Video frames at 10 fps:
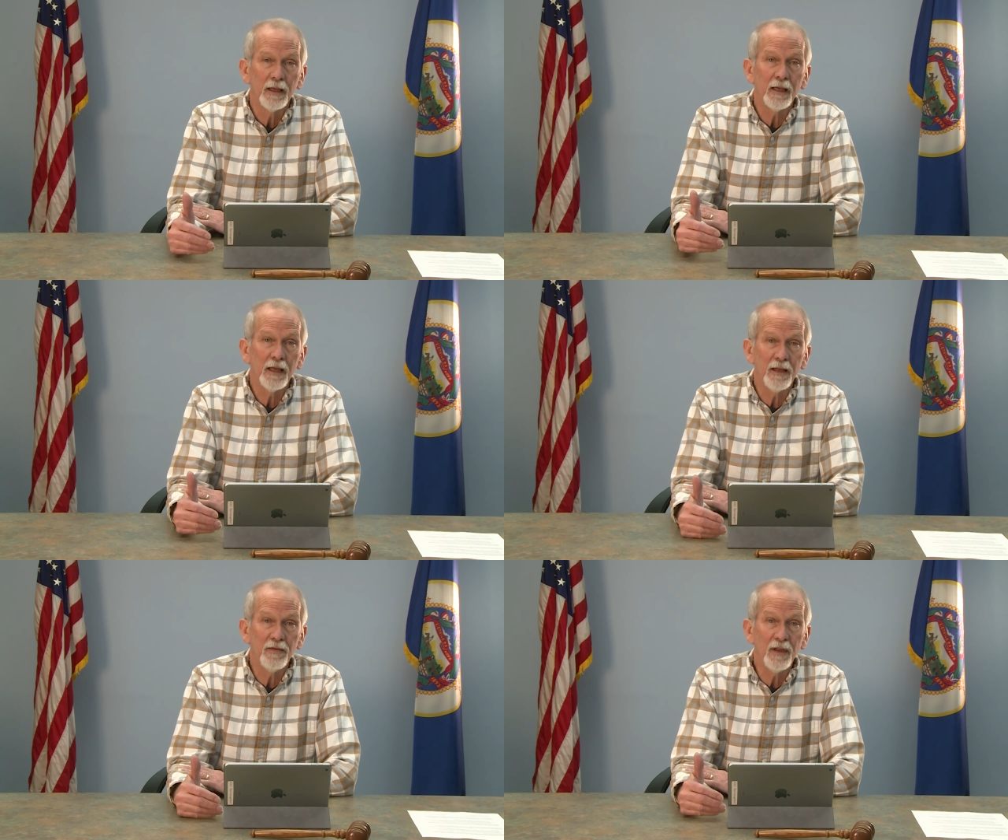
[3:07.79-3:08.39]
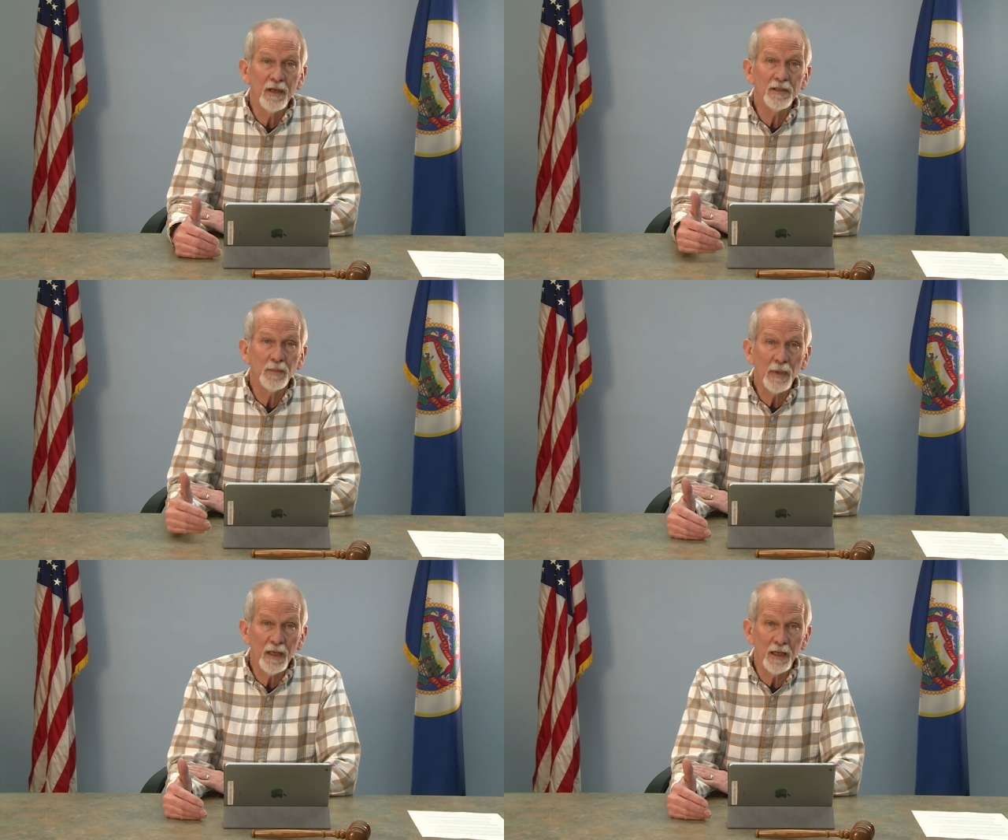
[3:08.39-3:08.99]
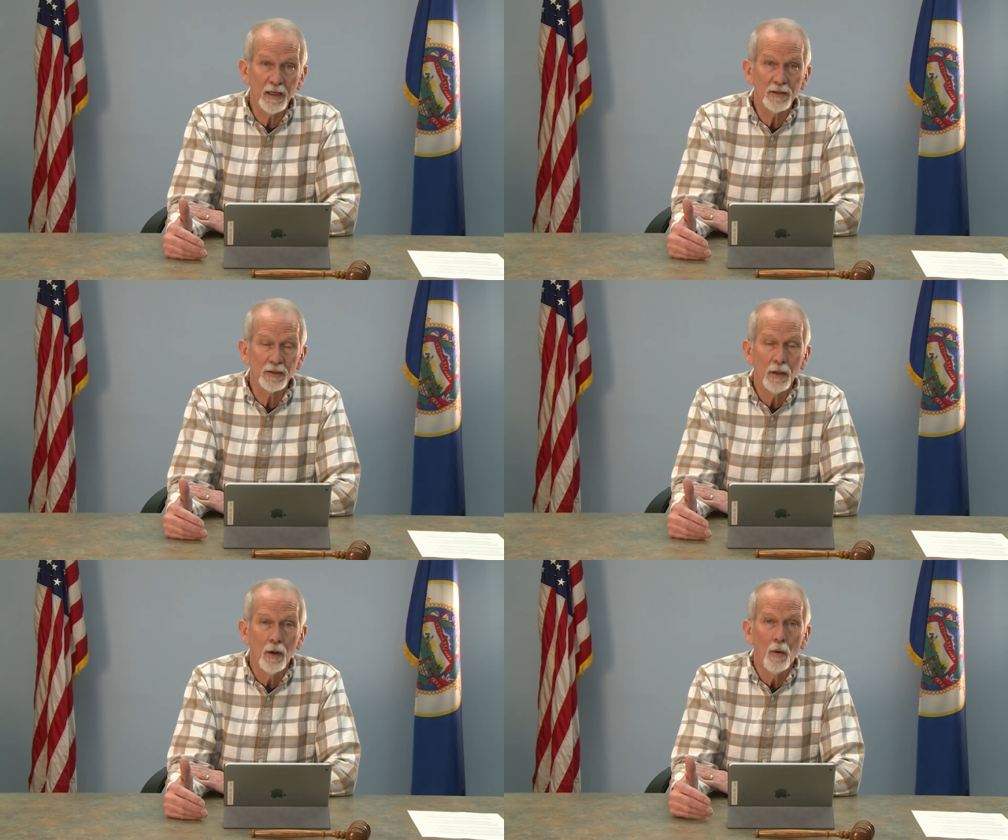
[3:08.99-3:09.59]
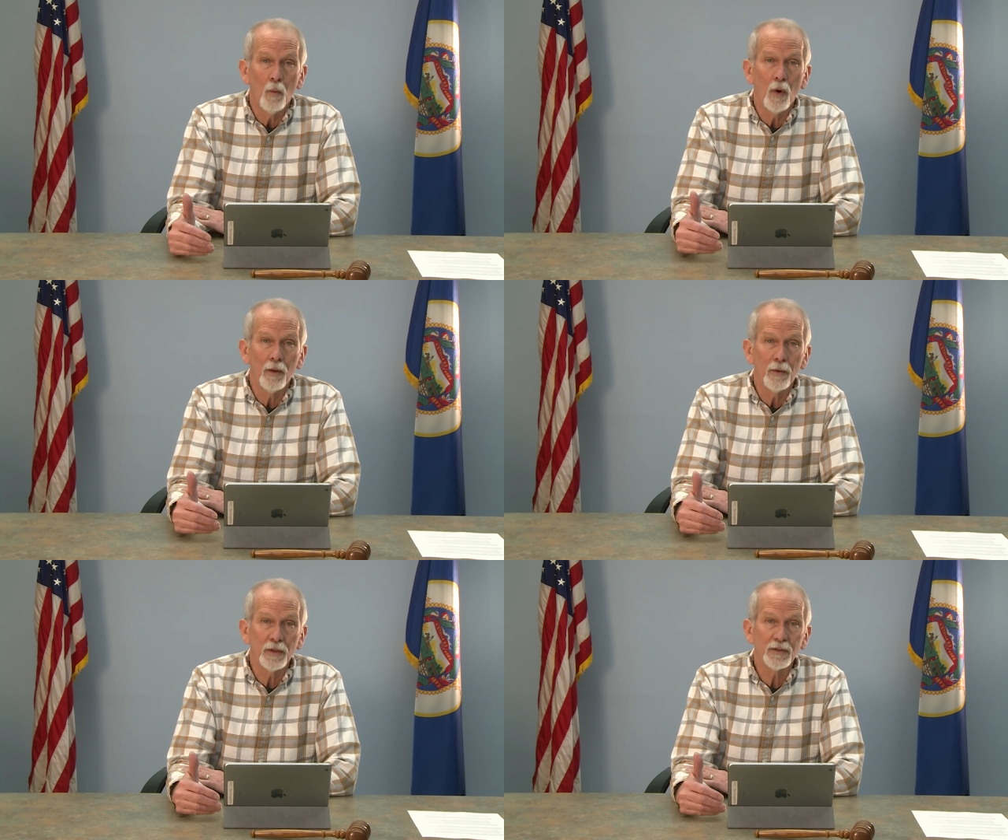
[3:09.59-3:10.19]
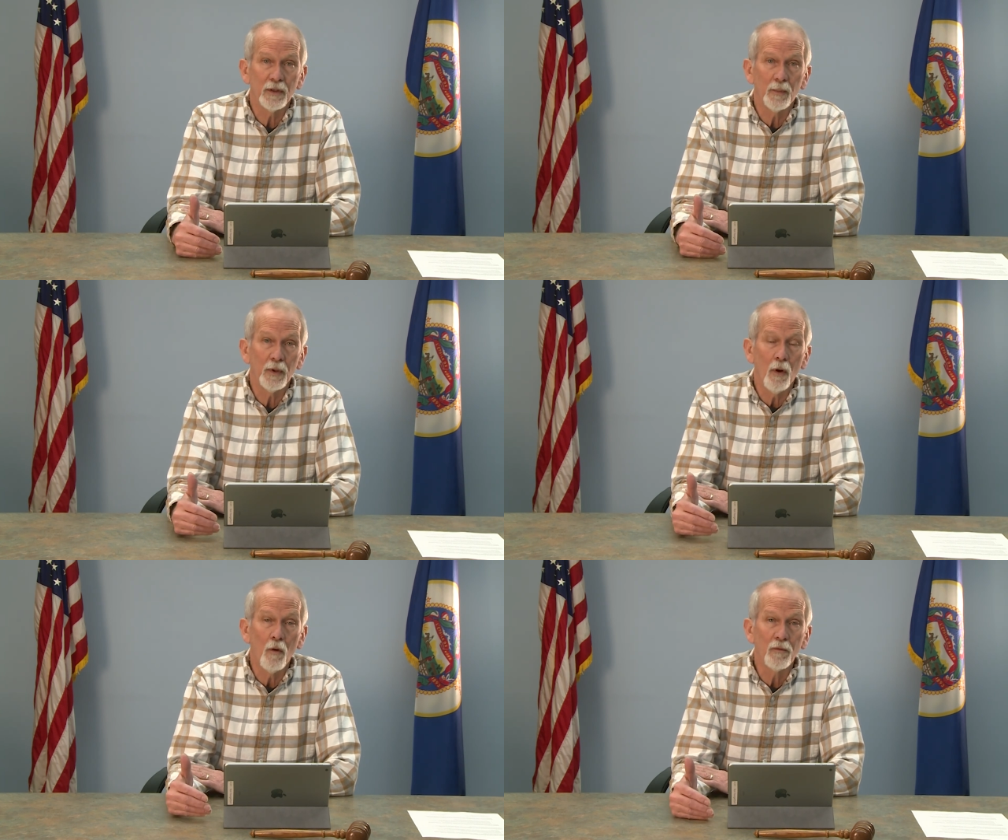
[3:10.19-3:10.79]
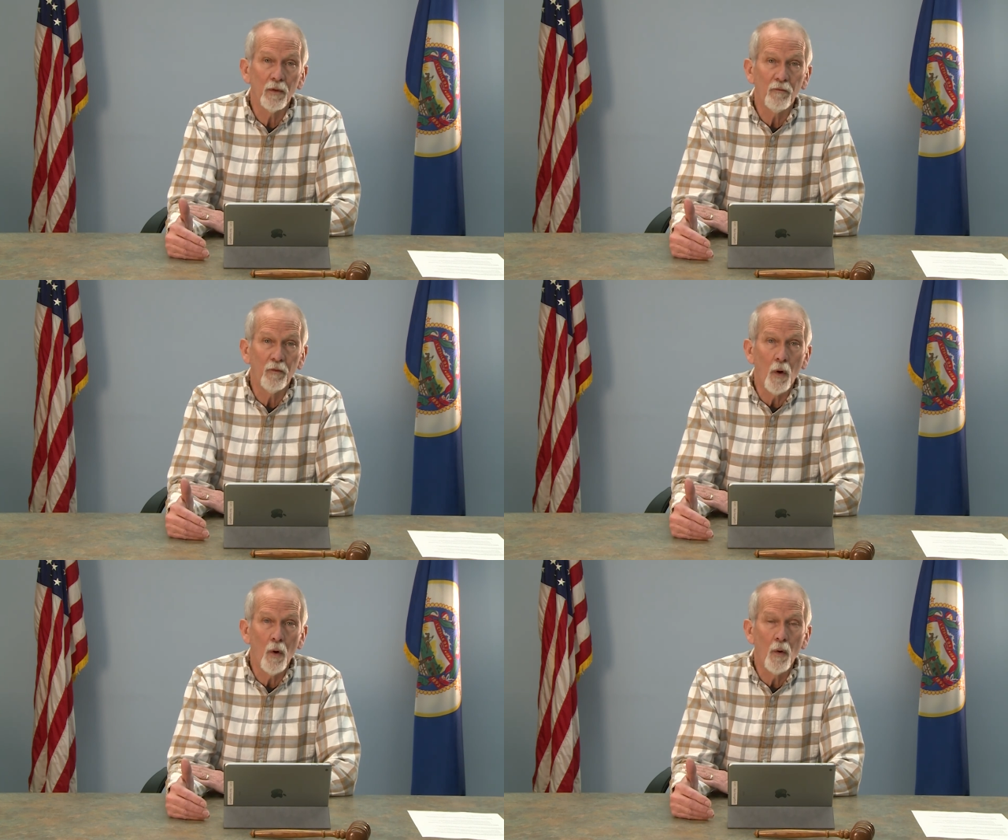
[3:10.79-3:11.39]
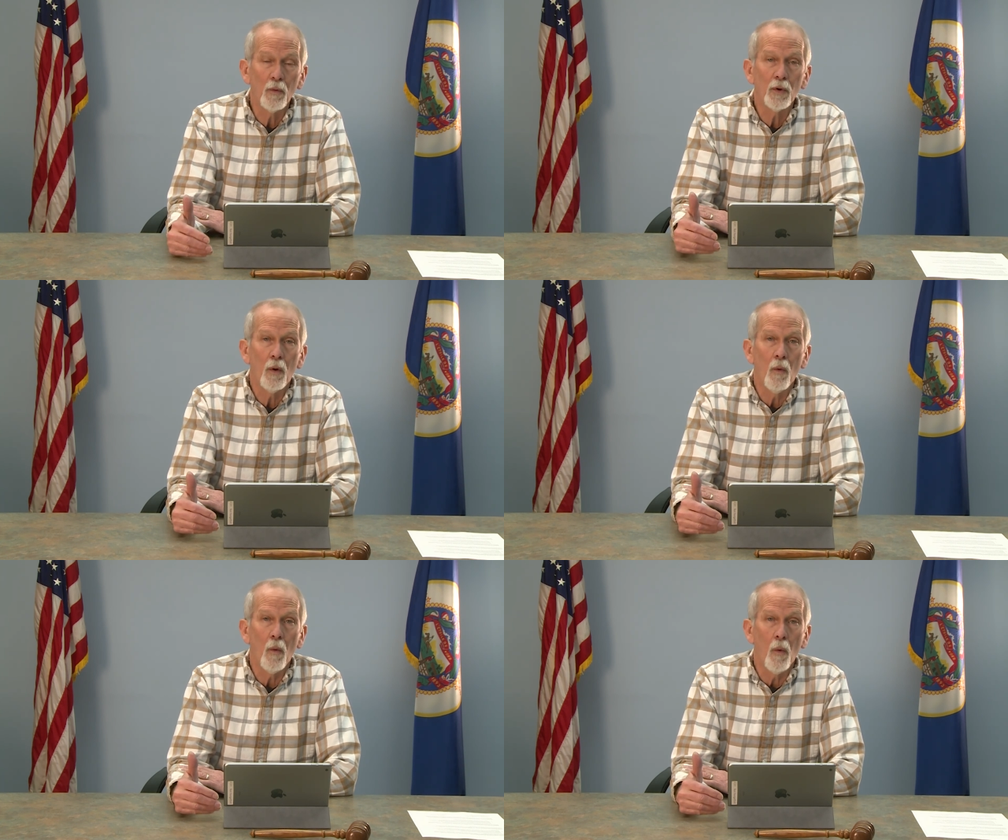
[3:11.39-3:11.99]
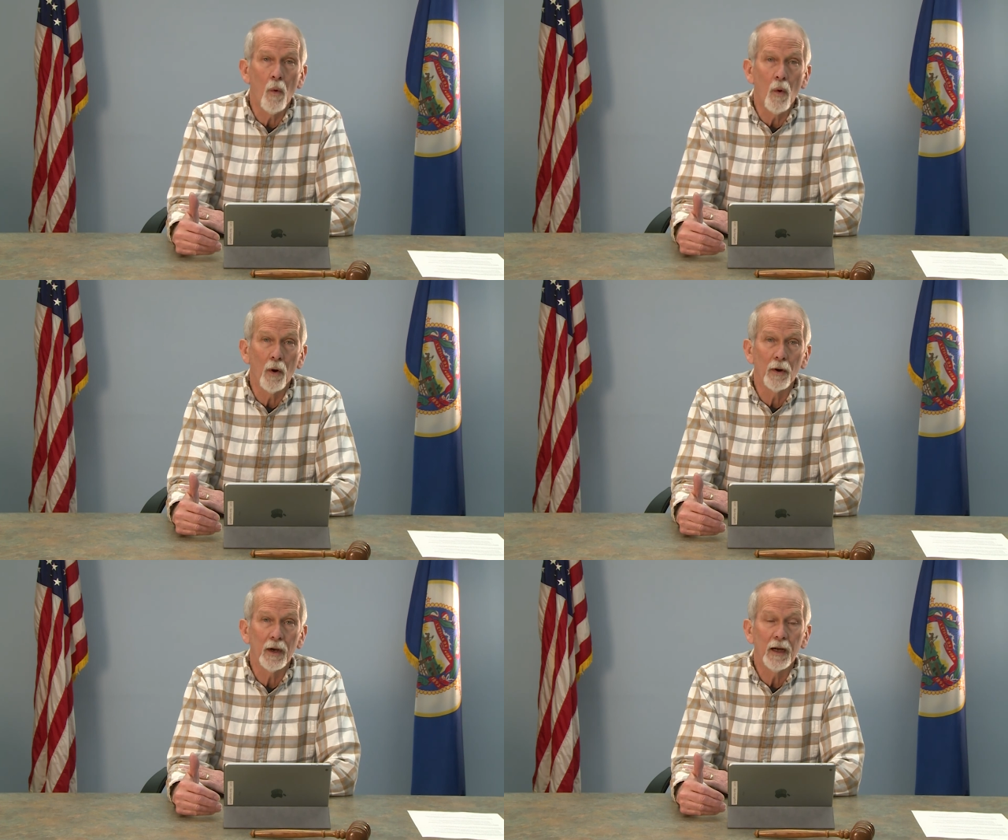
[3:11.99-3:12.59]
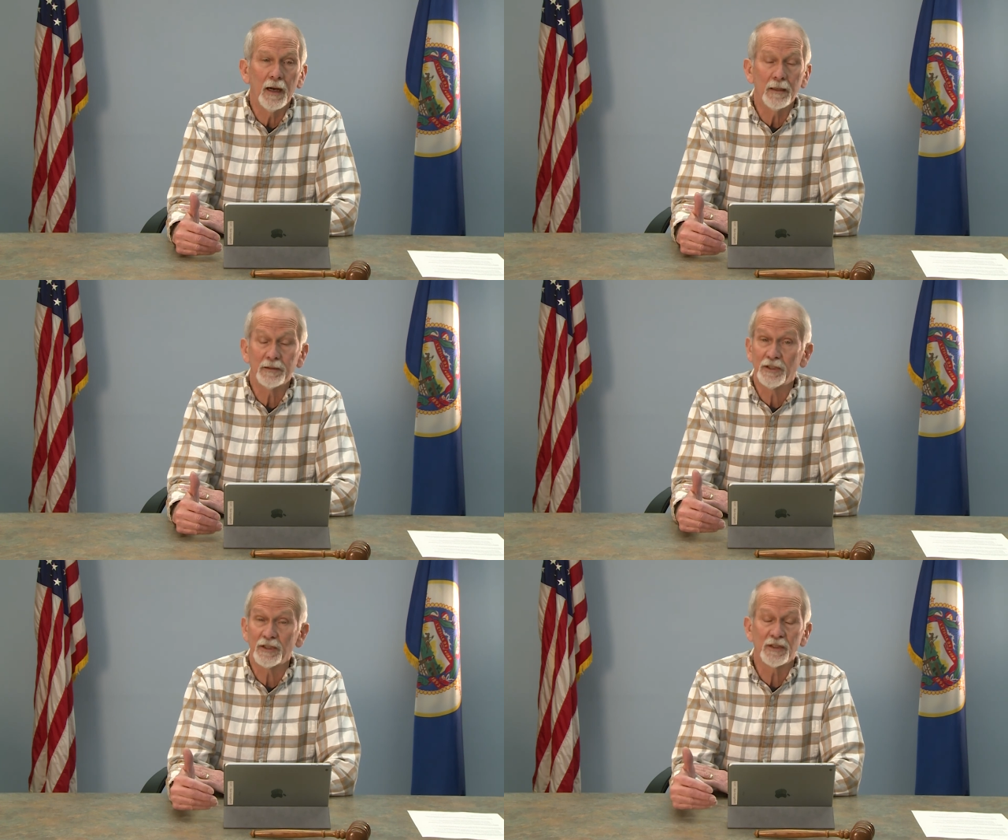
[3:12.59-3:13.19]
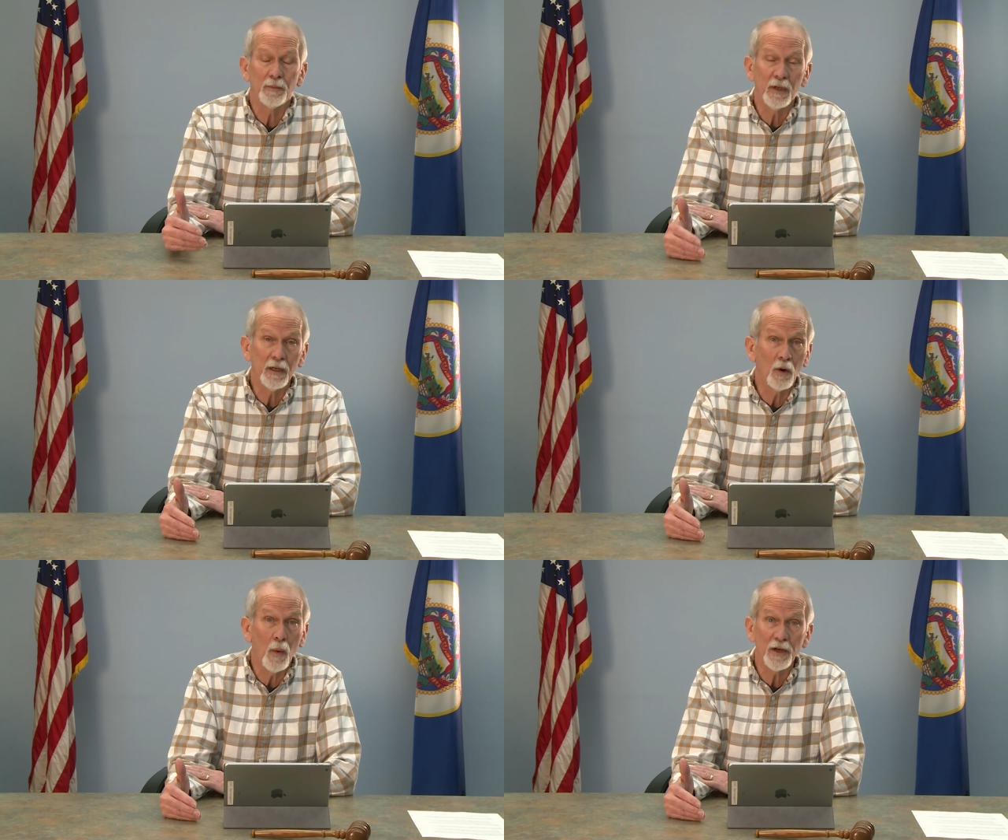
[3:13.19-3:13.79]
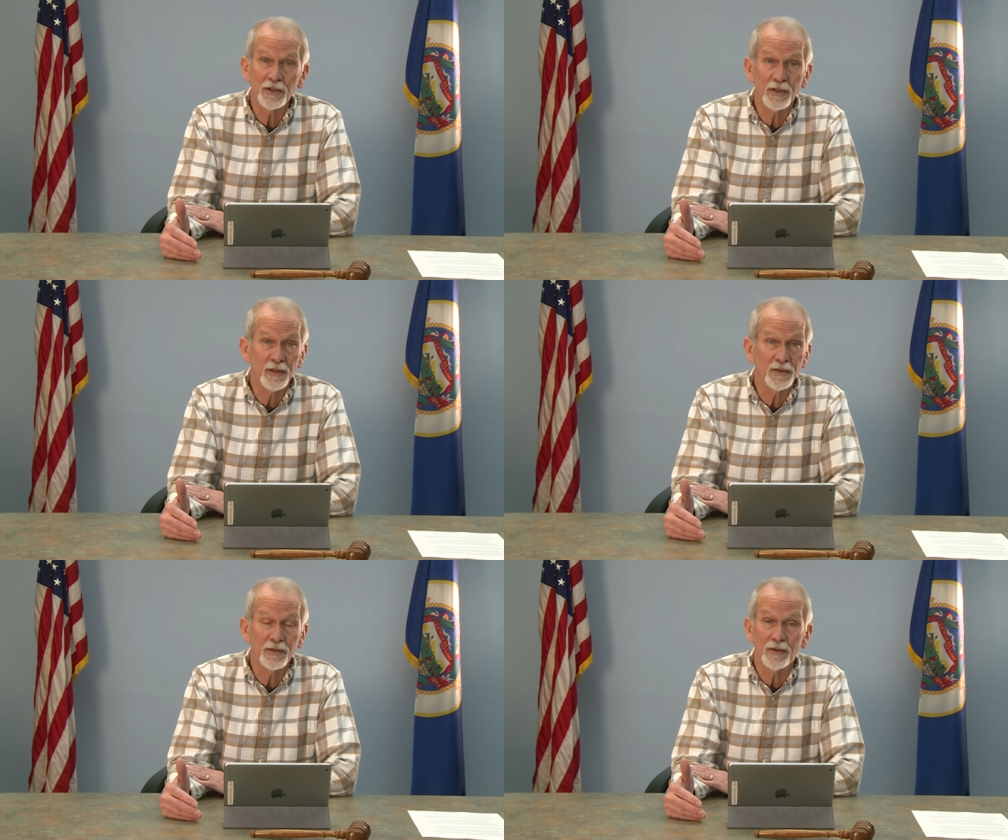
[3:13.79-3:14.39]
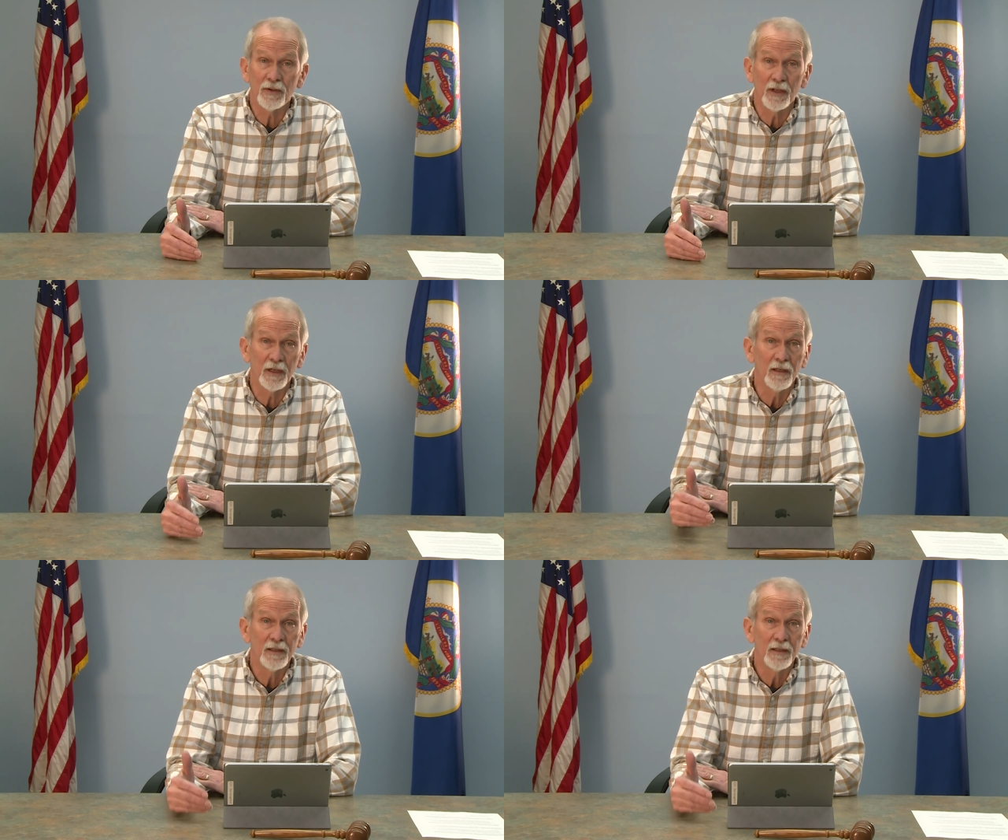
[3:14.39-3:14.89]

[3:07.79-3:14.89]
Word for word: in these meetings, whether it's going to be over the phone or uh, just submitting questions to the,